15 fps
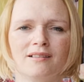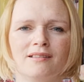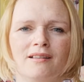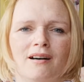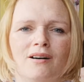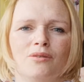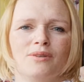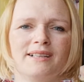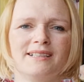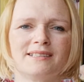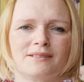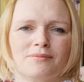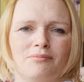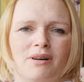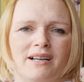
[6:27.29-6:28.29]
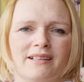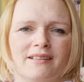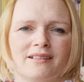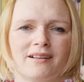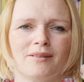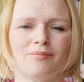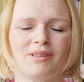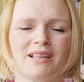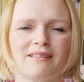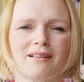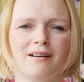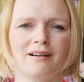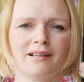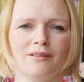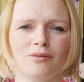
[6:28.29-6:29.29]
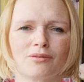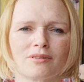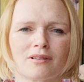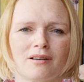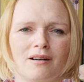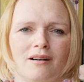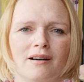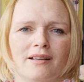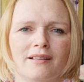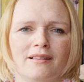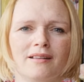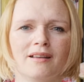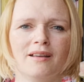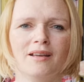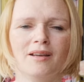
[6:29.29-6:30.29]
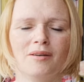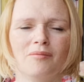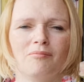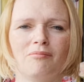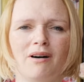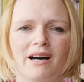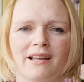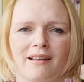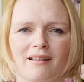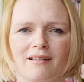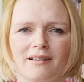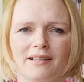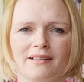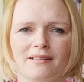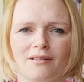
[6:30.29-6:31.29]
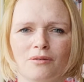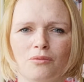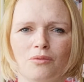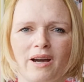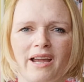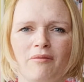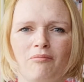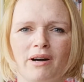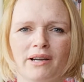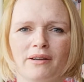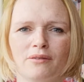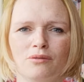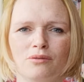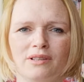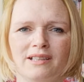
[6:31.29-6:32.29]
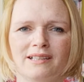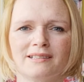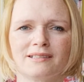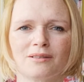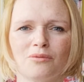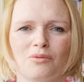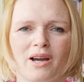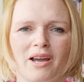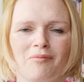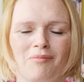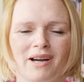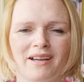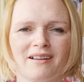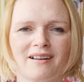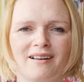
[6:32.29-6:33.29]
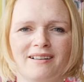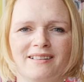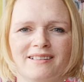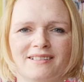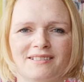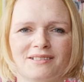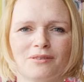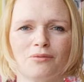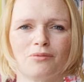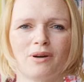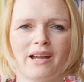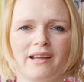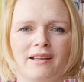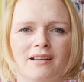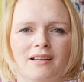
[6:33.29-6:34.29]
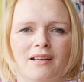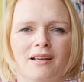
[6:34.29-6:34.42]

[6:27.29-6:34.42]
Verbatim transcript: Now it's my time that I don't hide my light away, my goodness away, my kindness away,